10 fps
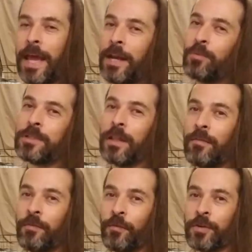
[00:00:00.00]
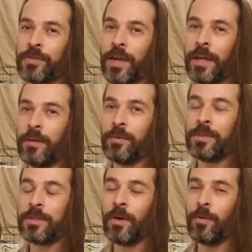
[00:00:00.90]
And it was love at first sight. It was
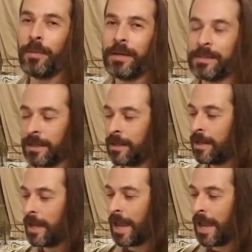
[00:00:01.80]
so amazing.